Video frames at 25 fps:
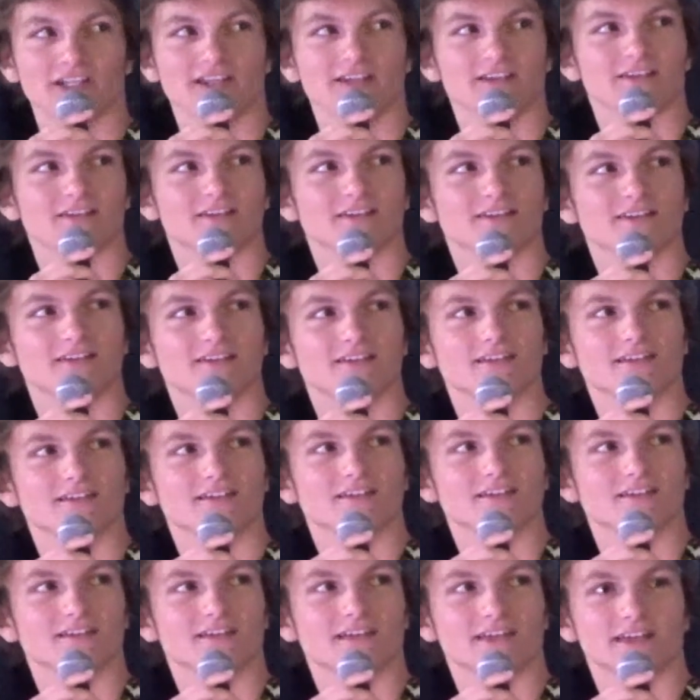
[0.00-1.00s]
day.
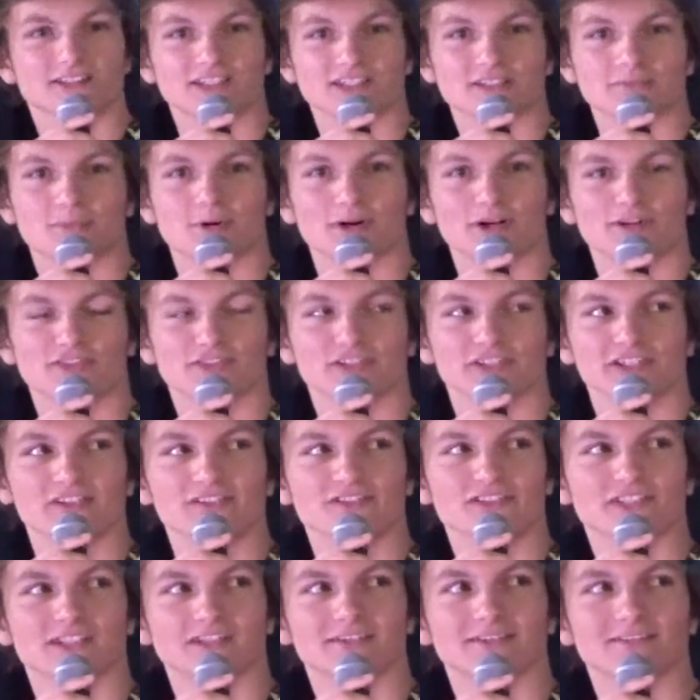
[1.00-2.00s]
It's just part of your
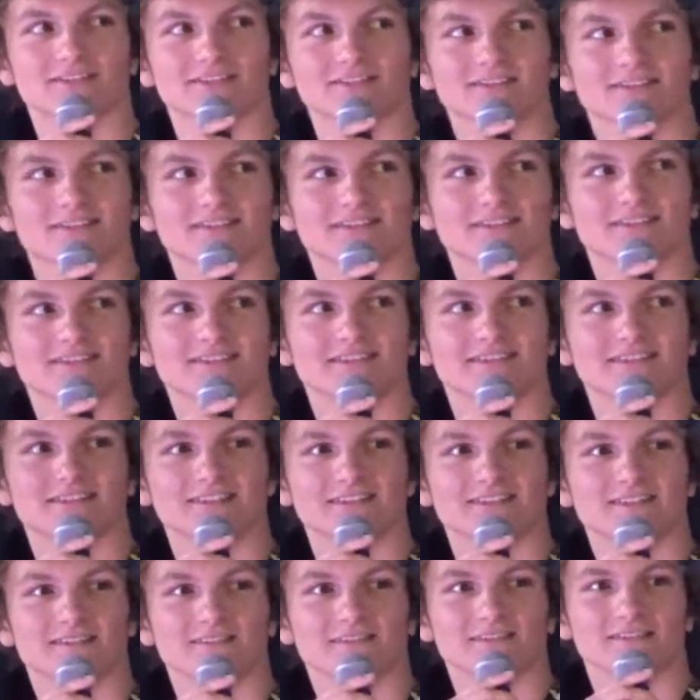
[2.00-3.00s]
lifestyle.
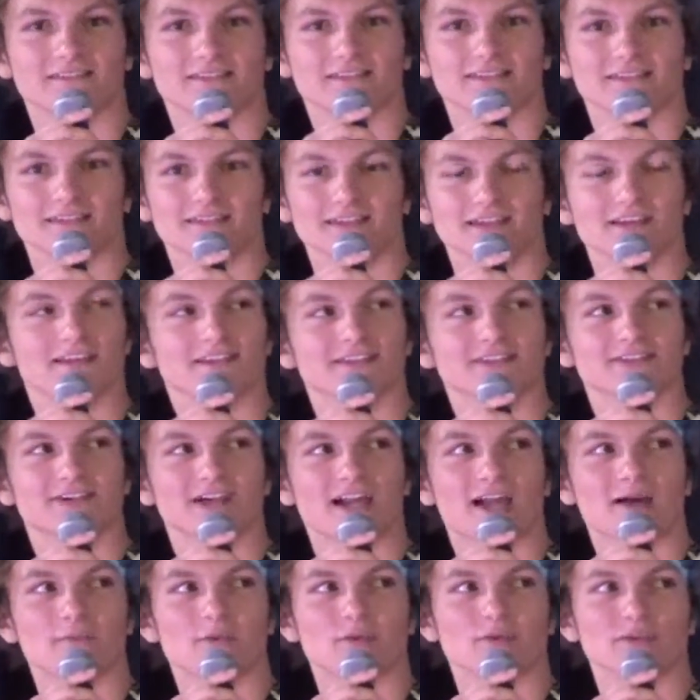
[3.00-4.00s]
Yeah, you're
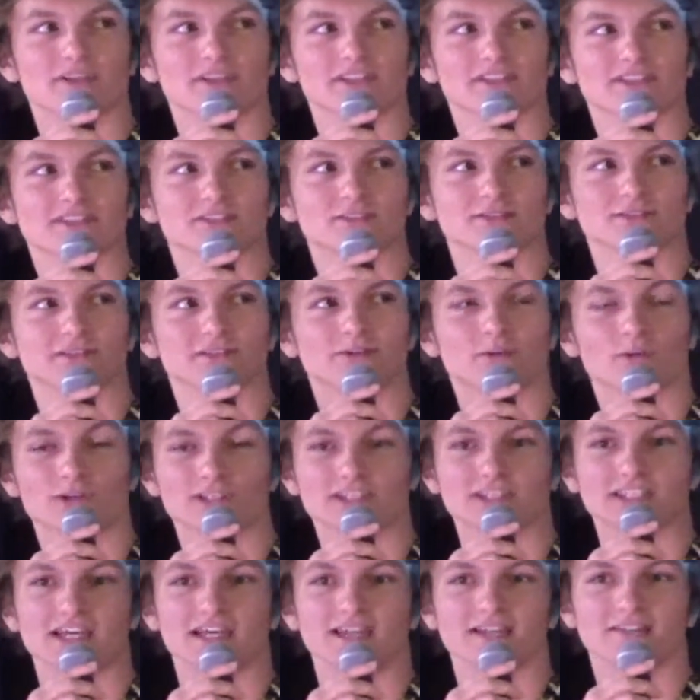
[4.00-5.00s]
happy when you listen to it. Or
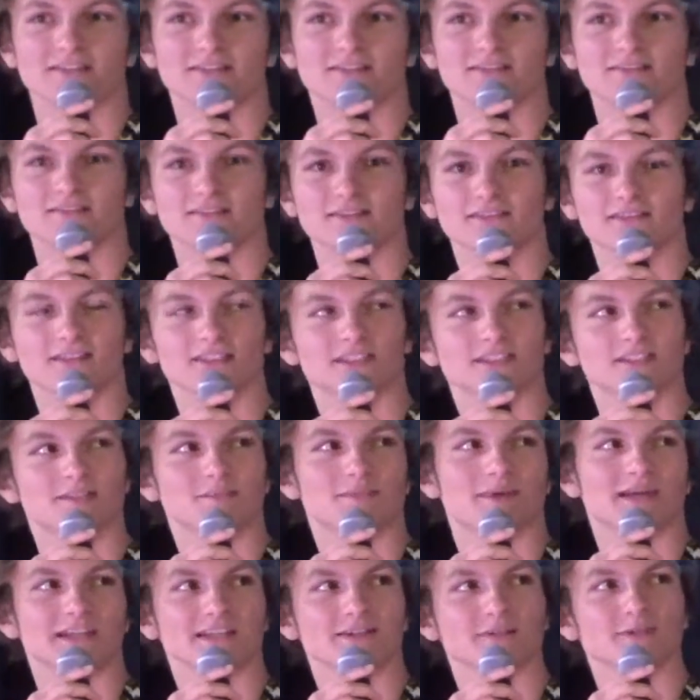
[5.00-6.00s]
sad,
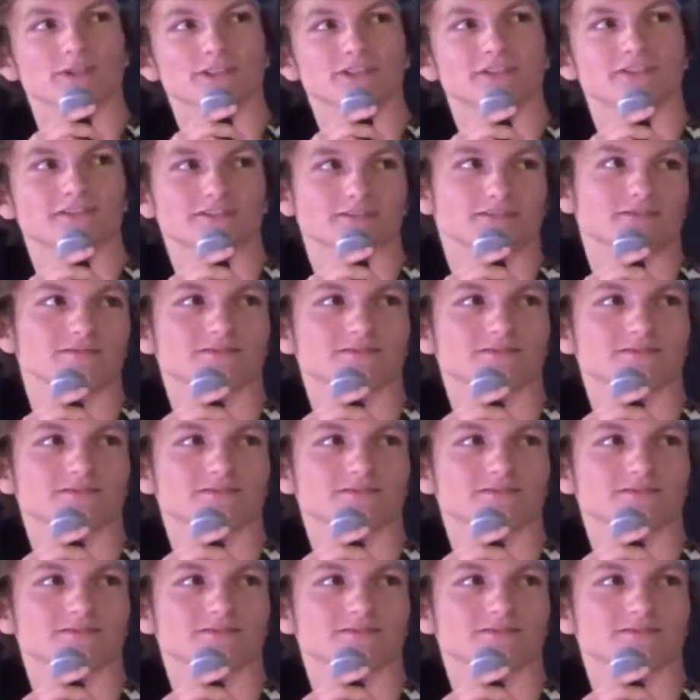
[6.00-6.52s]
depending on